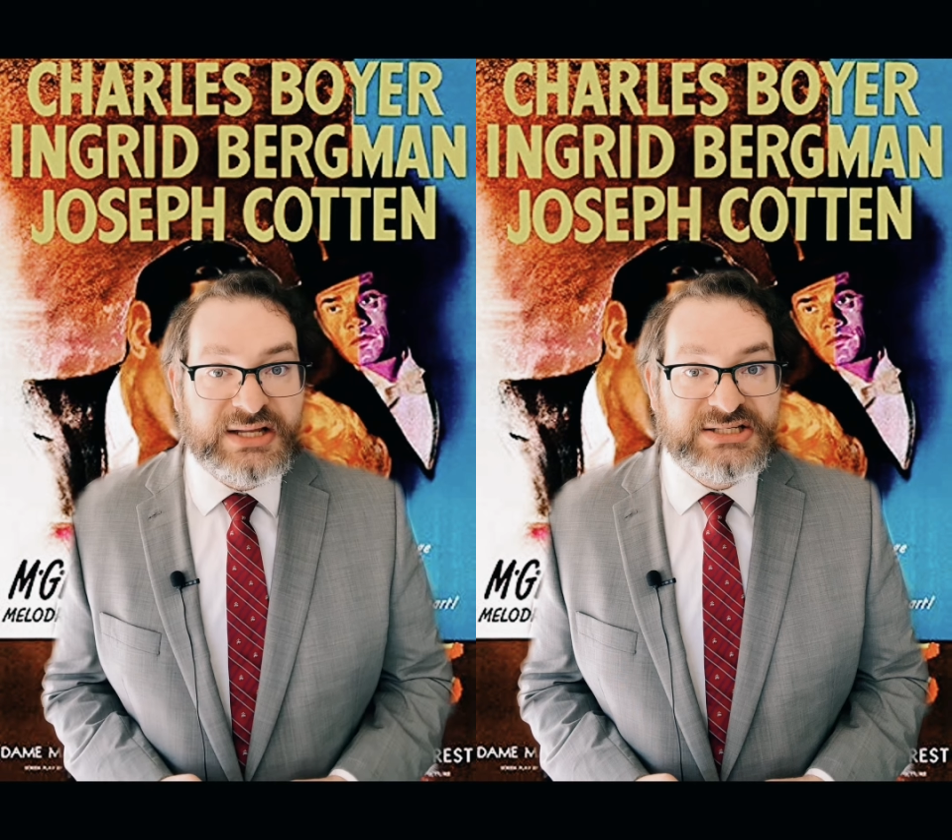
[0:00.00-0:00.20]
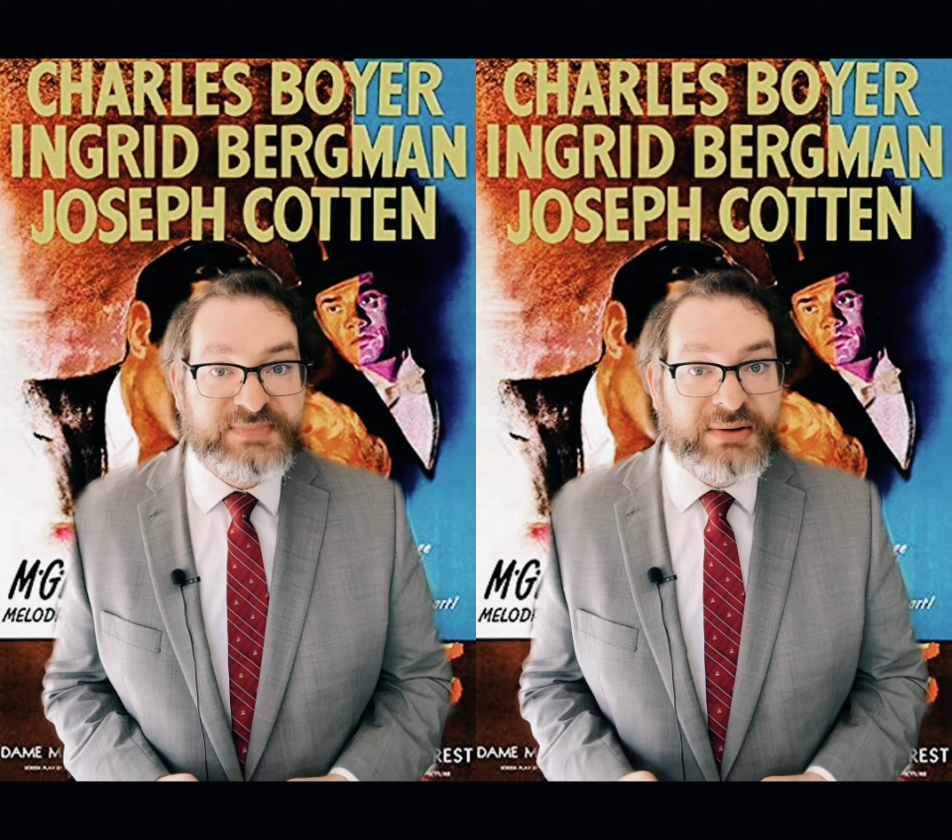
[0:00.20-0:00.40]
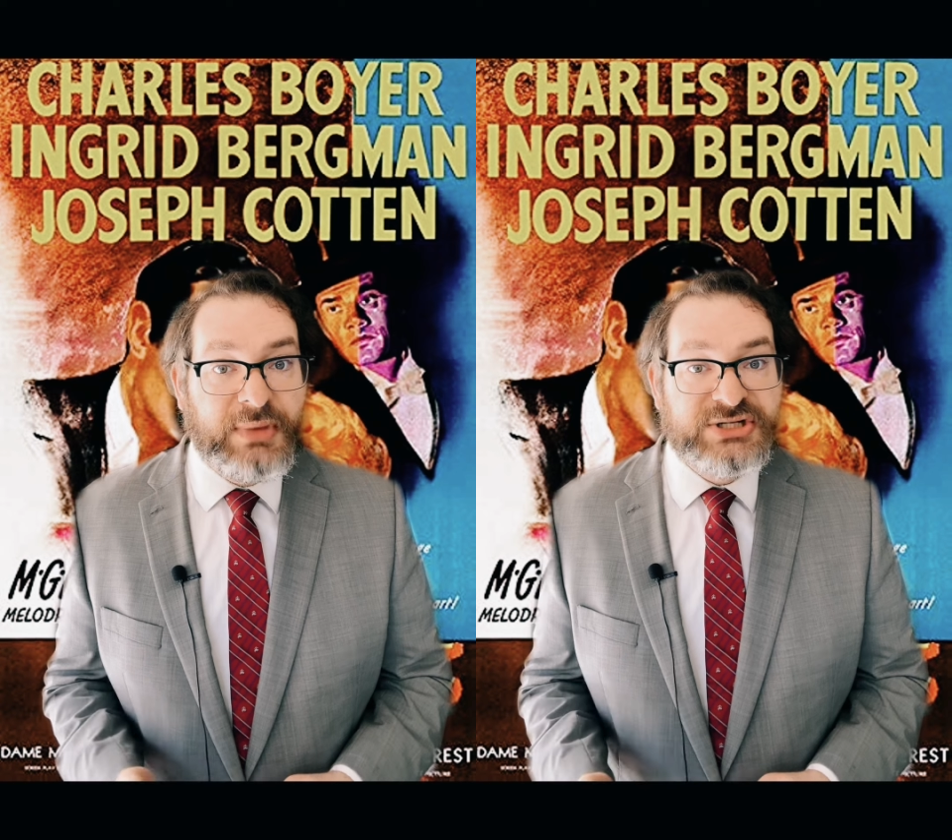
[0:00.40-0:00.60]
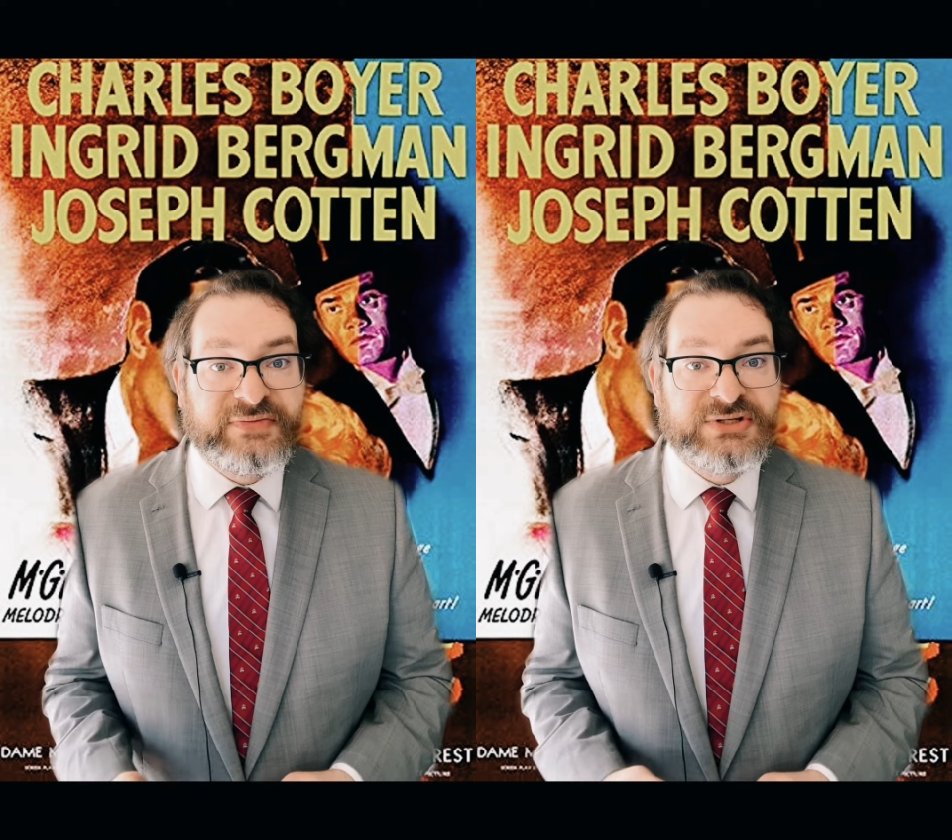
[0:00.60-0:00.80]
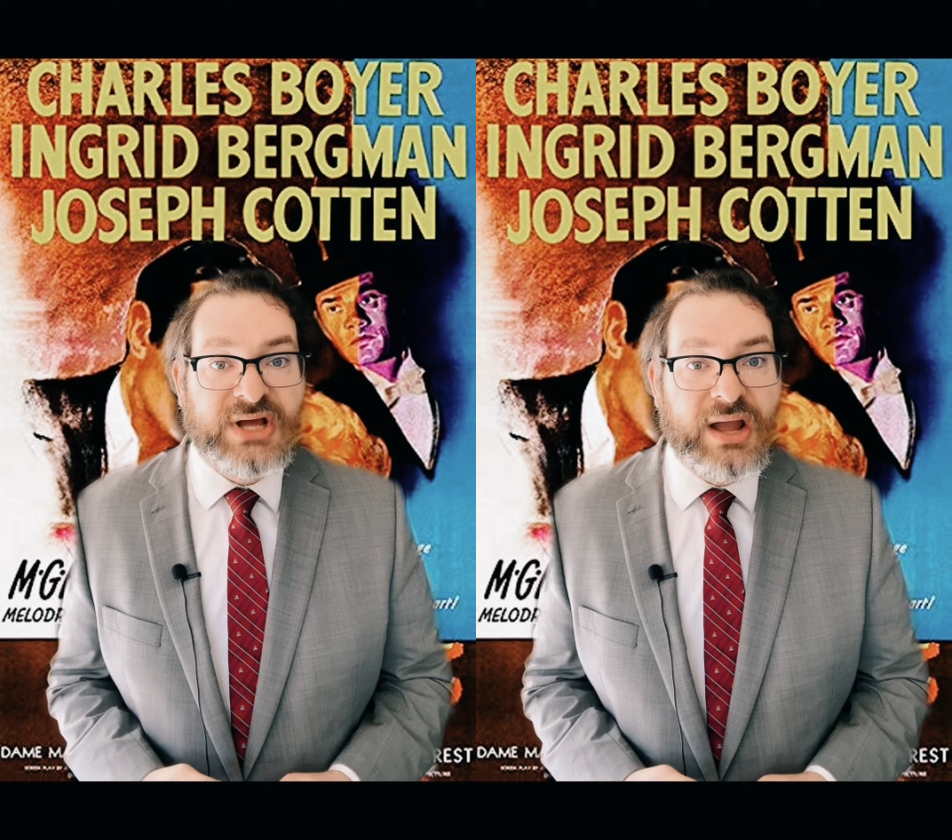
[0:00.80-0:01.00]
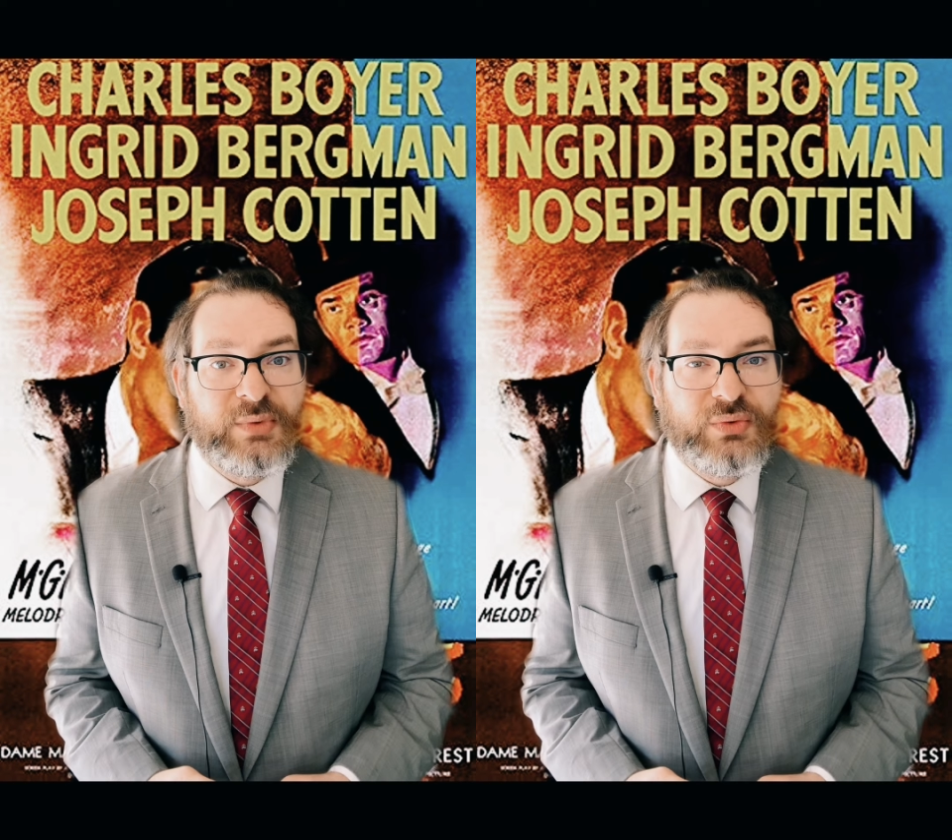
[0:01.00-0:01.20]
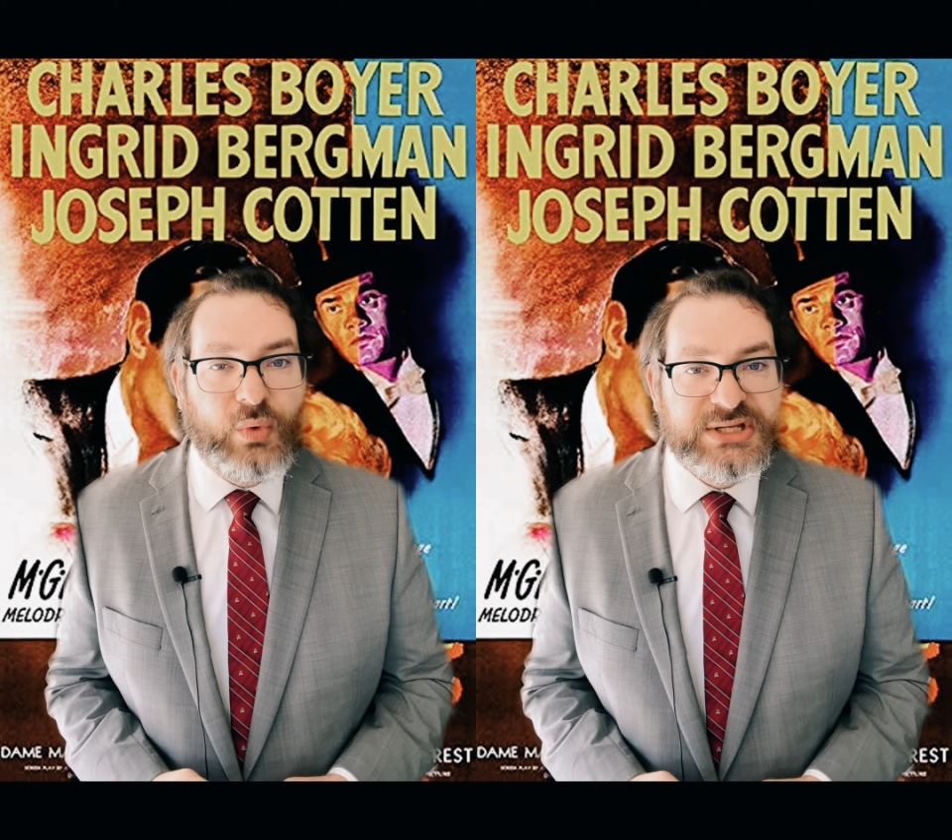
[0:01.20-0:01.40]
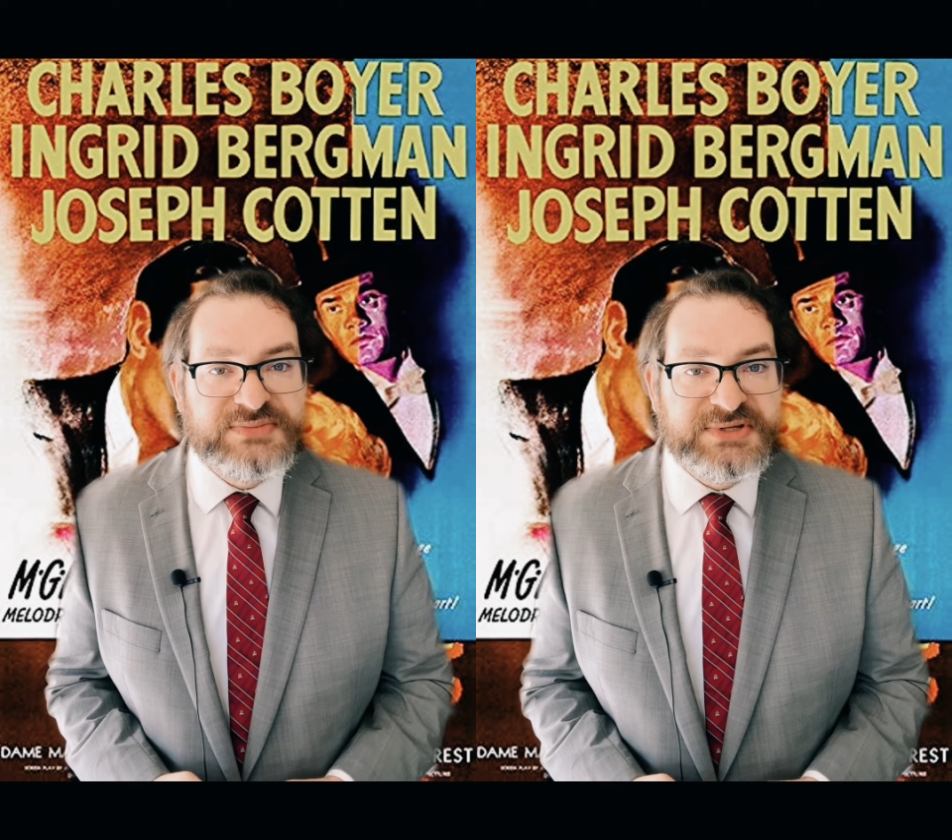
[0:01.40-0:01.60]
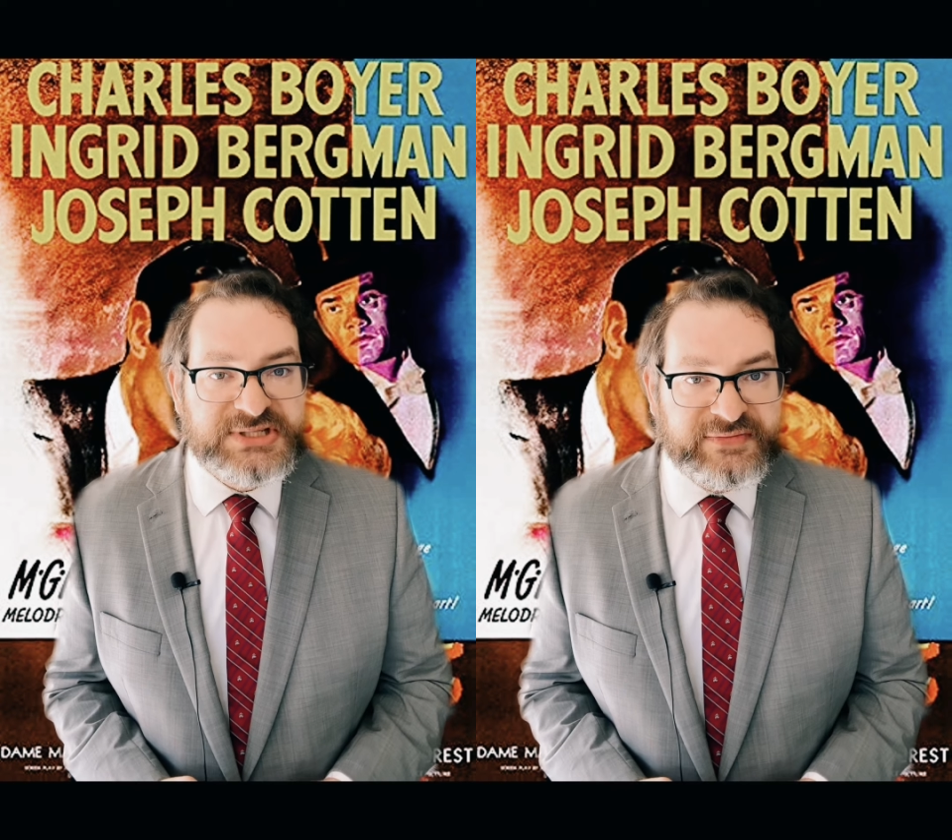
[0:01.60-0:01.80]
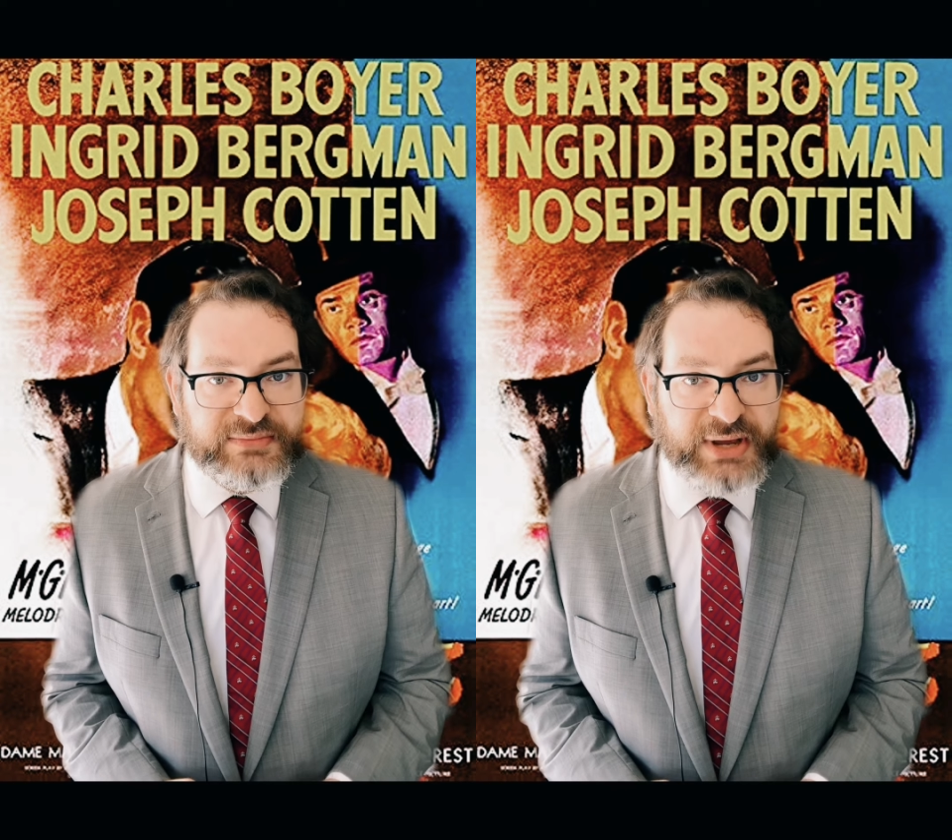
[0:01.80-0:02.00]
and spent much of her time with one
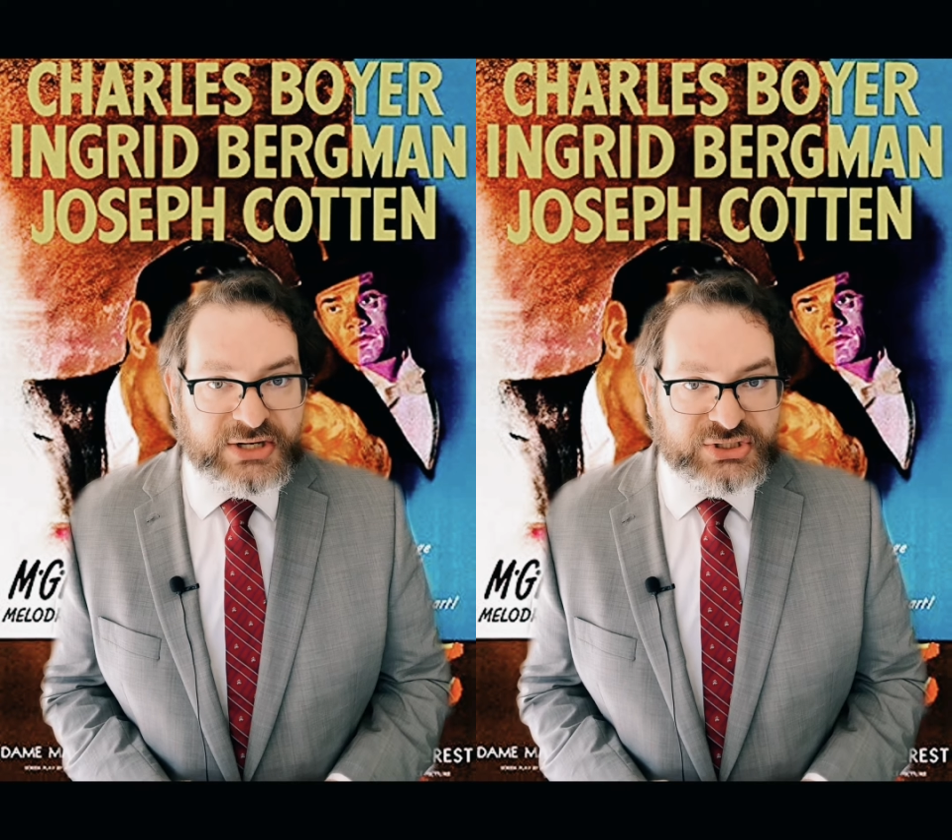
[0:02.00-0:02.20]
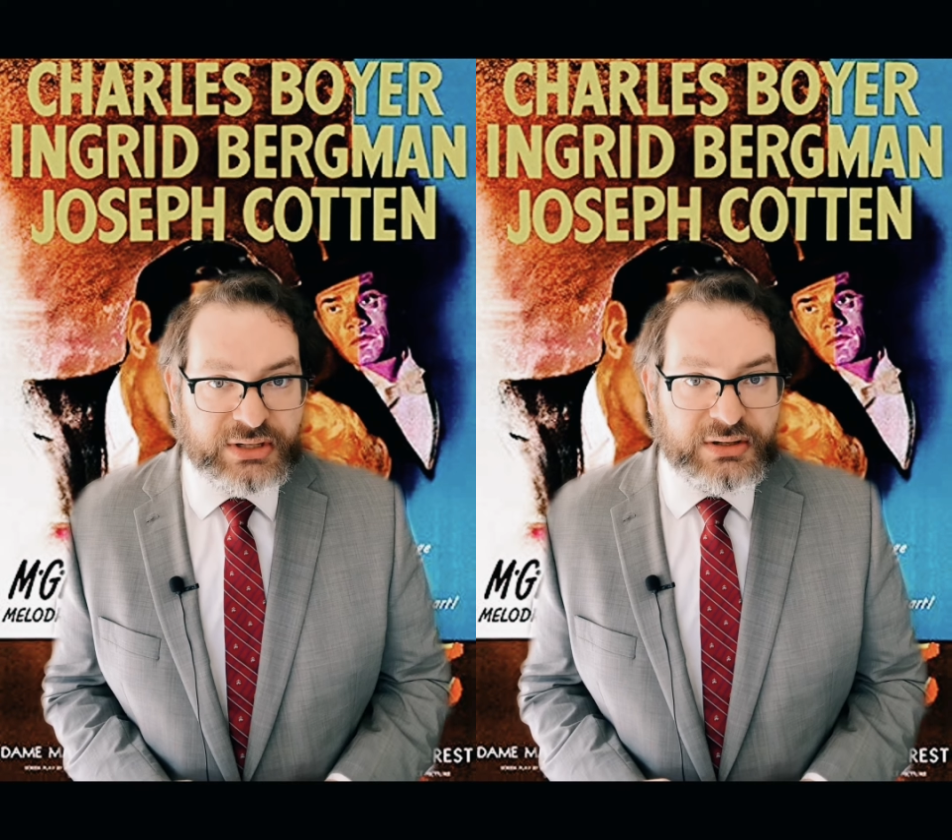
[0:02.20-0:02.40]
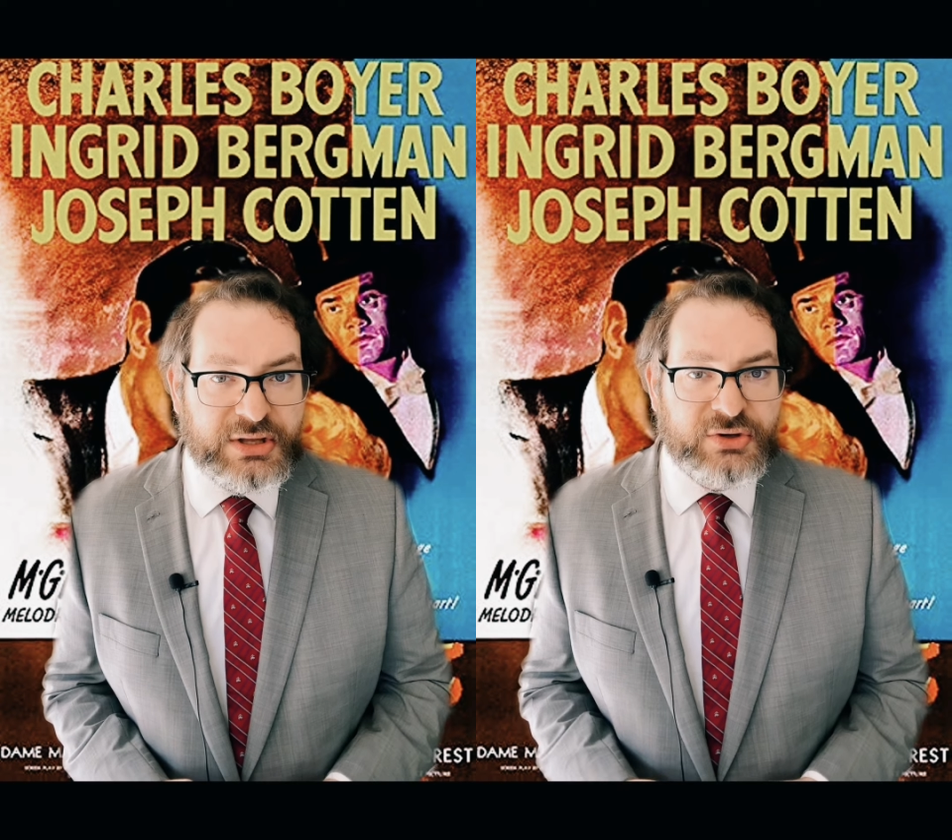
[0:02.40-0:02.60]
specific patient,